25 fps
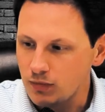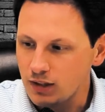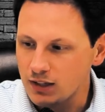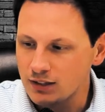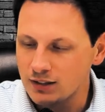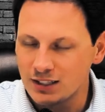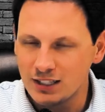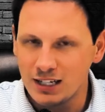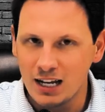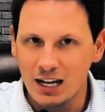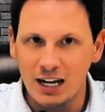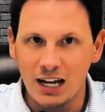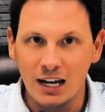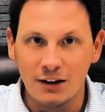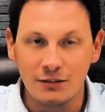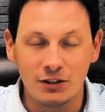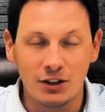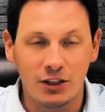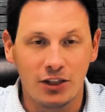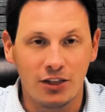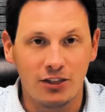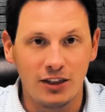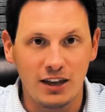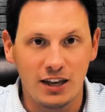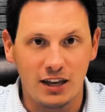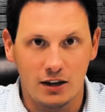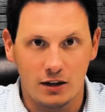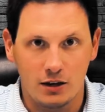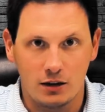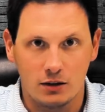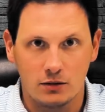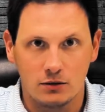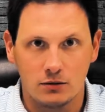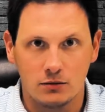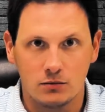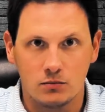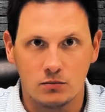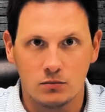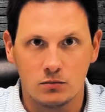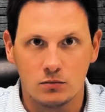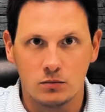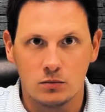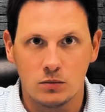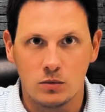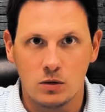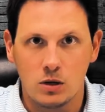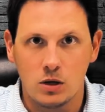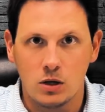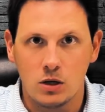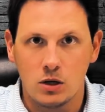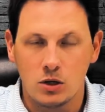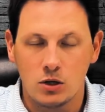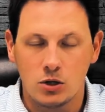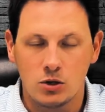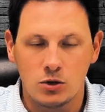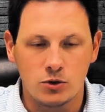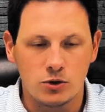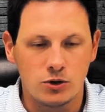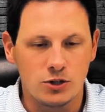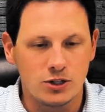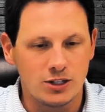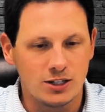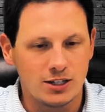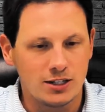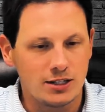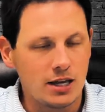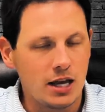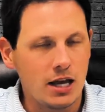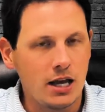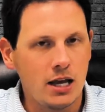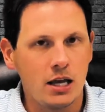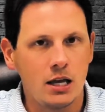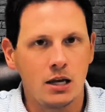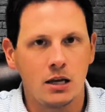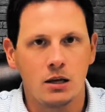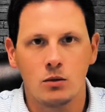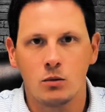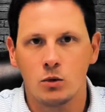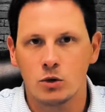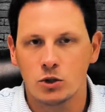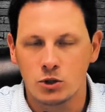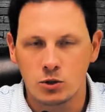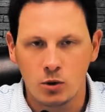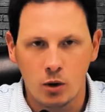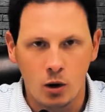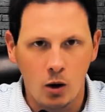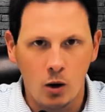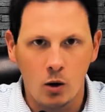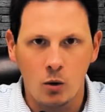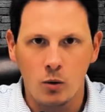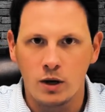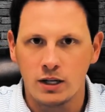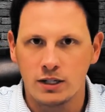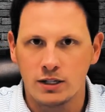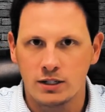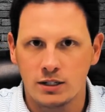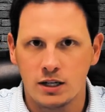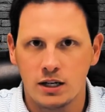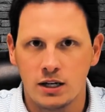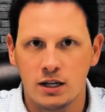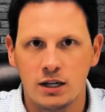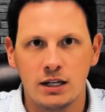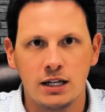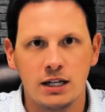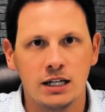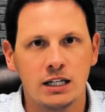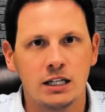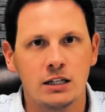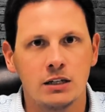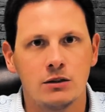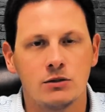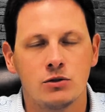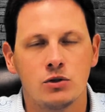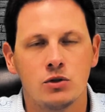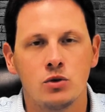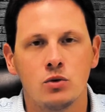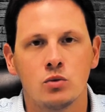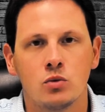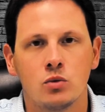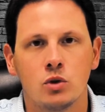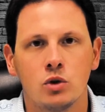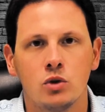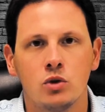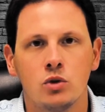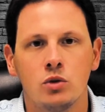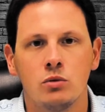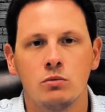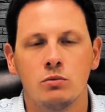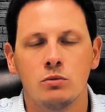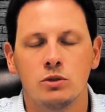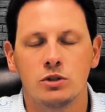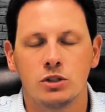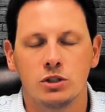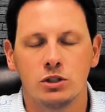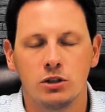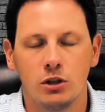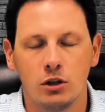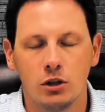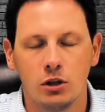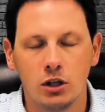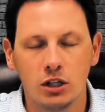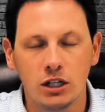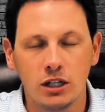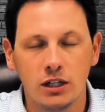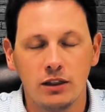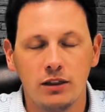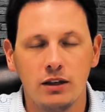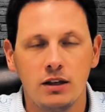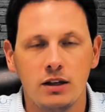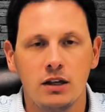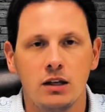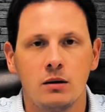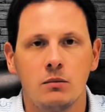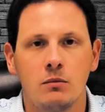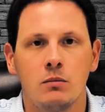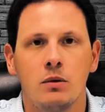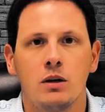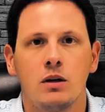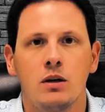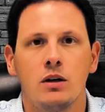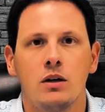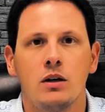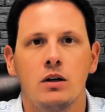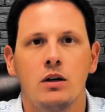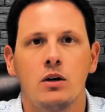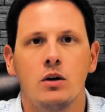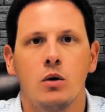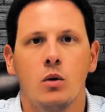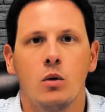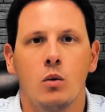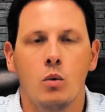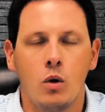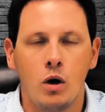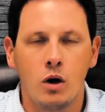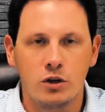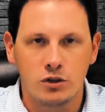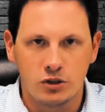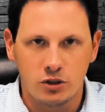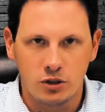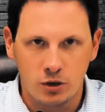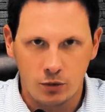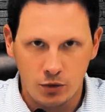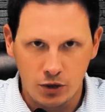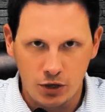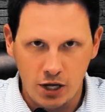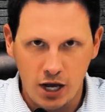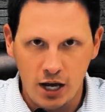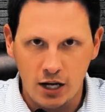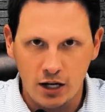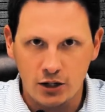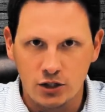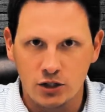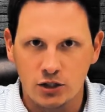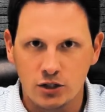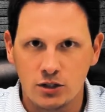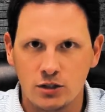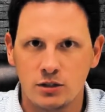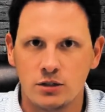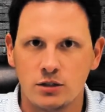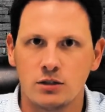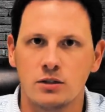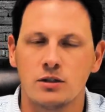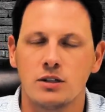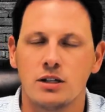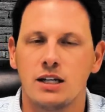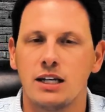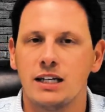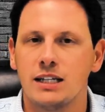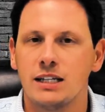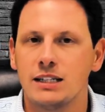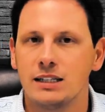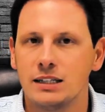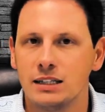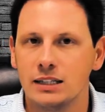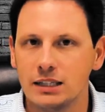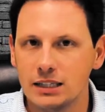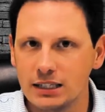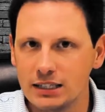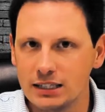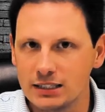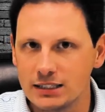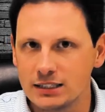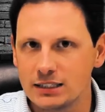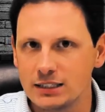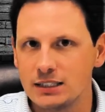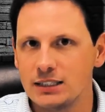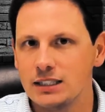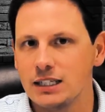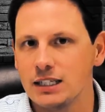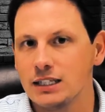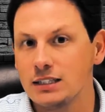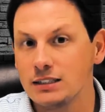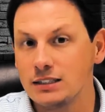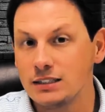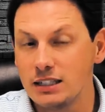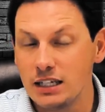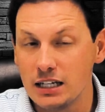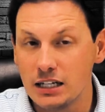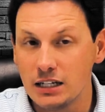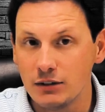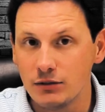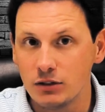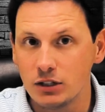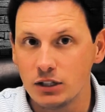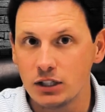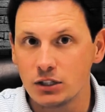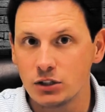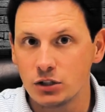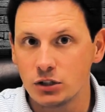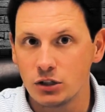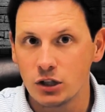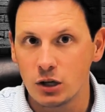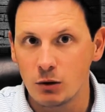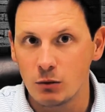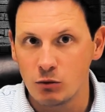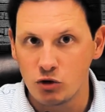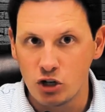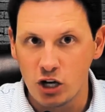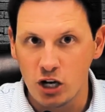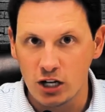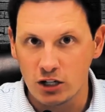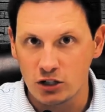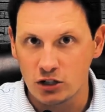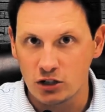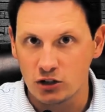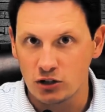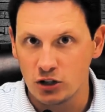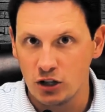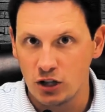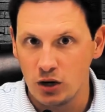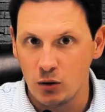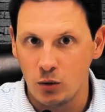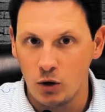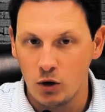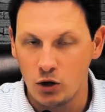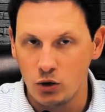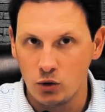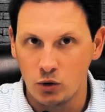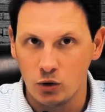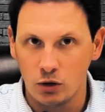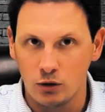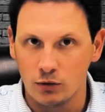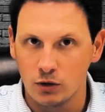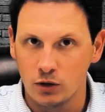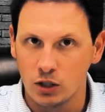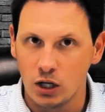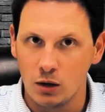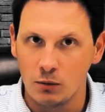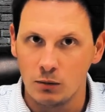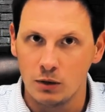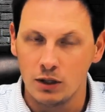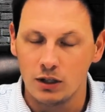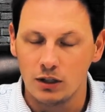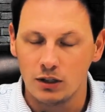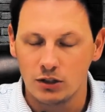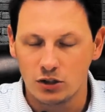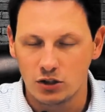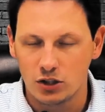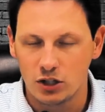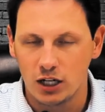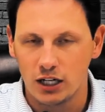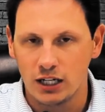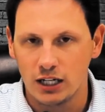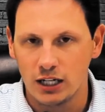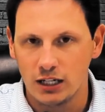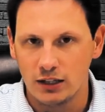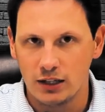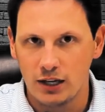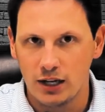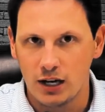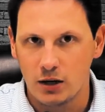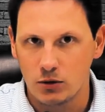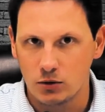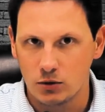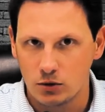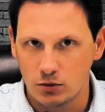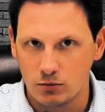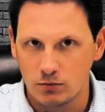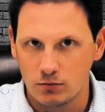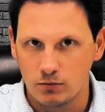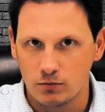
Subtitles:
to not have to think. You're just saying what you always say. It gives you room to look at them, watch their reactions, and listen attentively to their objections so that way you can overcome it to try to get in the house